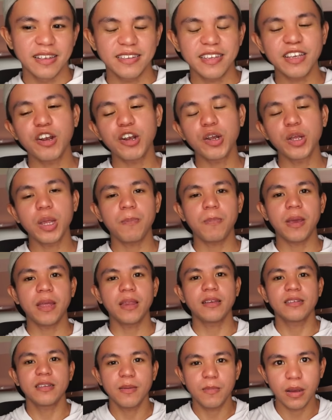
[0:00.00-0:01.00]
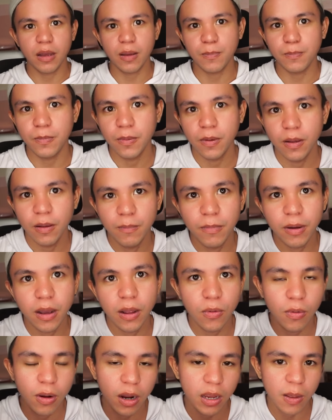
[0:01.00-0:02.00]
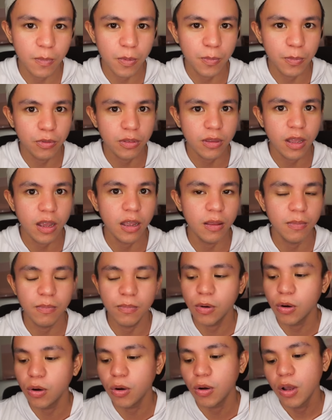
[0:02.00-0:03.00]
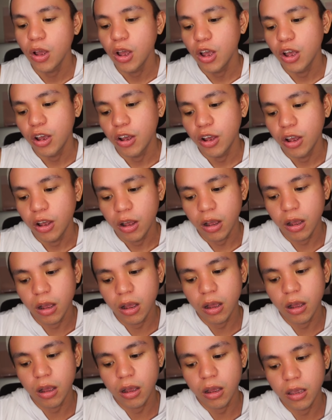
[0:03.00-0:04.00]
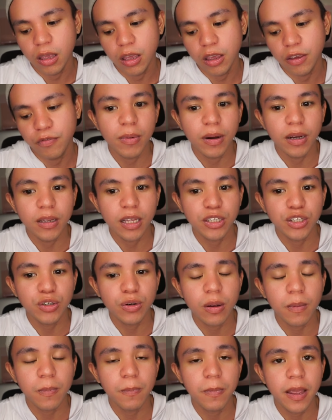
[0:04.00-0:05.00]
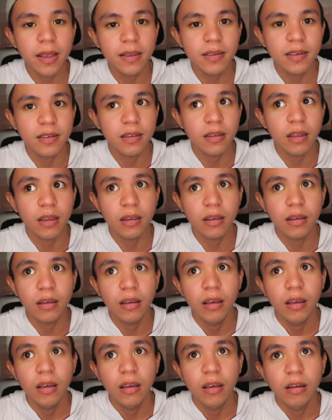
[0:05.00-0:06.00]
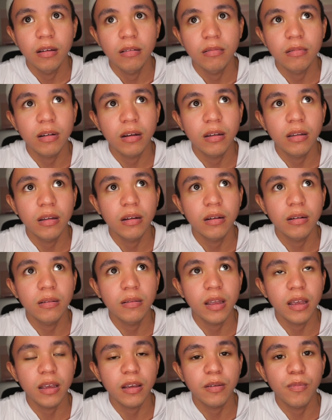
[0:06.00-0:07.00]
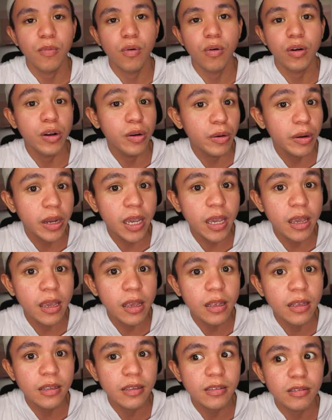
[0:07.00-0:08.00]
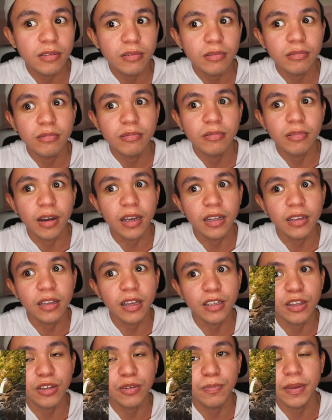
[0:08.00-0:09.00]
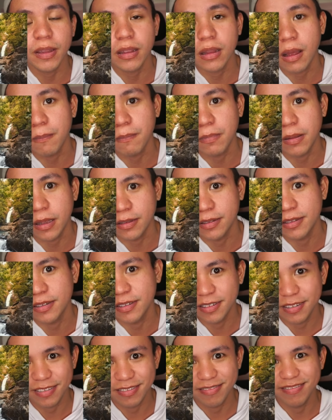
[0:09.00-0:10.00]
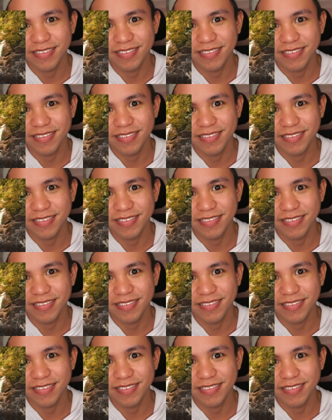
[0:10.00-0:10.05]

Siguro depende sa mga lugar na pupuntahan mo. If mga natural places, like, kanang like more green, so I like to be topless.